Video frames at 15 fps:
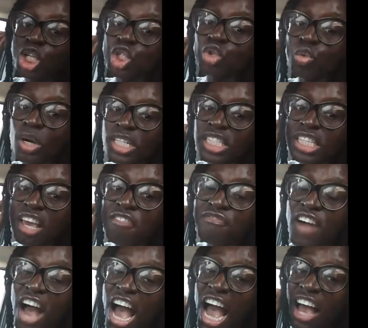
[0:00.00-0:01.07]

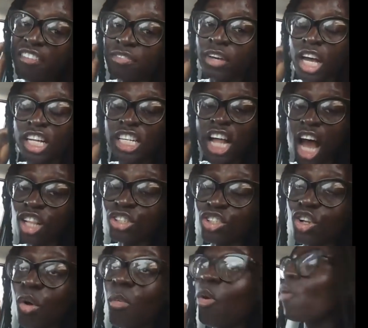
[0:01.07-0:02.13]
$25
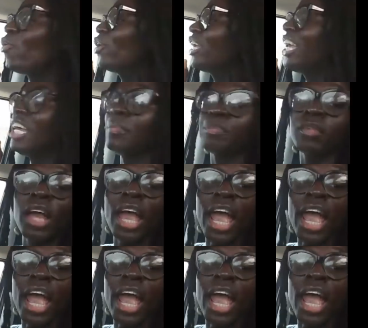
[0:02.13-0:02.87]
or more will get